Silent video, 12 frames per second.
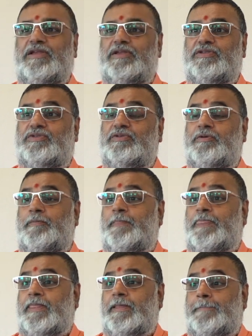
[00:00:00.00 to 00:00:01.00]

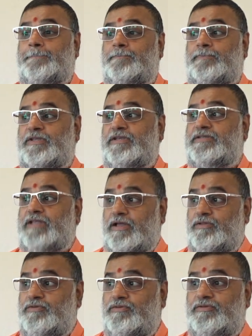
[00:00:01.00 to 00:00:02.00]
So, the
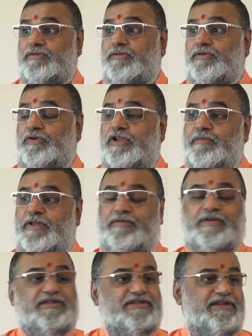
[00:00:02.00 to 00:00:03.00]
sadhu, the holy man,
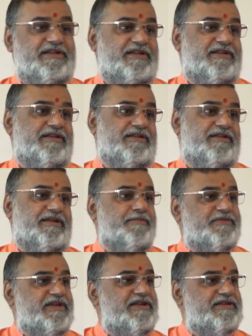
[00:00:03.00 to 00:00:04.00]
was little
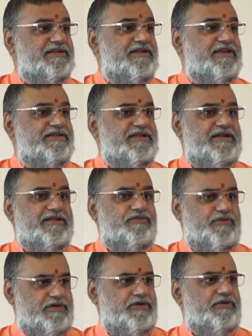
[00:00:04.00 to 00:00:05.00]
upset. He said,
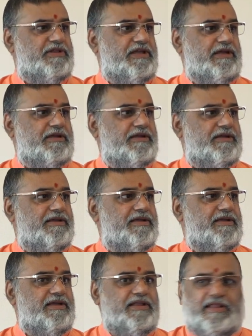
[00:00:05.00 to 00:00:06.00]
what do you think?
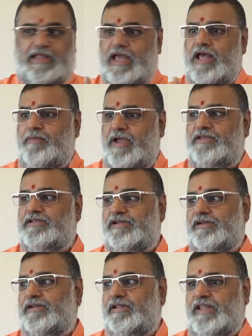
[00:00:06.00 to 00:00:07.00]
They are my
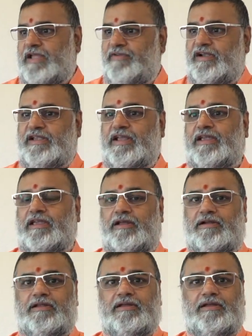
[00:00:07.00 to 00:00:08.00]
children, they will take
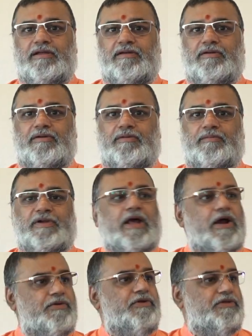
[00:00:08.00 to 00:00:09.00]
care. But
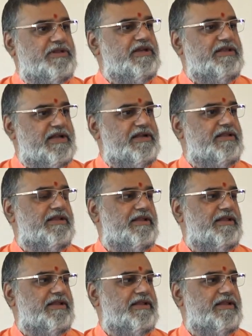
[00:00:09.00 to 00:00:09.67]
how do you think that